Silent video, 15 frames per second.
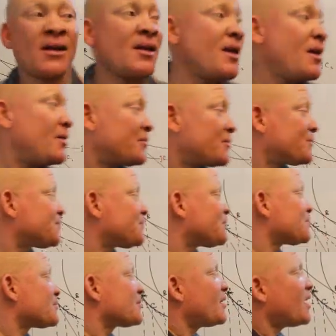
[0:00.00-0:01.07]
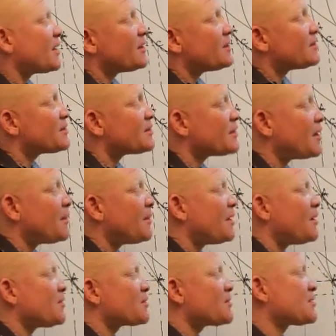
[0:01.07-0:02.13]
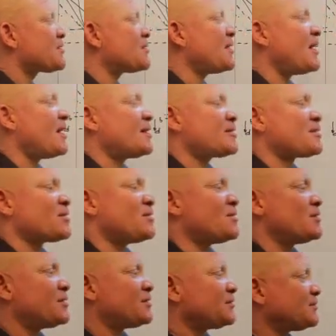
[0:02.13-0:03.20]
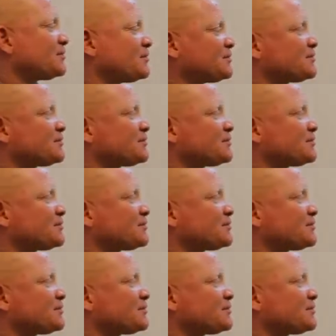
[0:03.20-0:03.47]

Now, that is about that on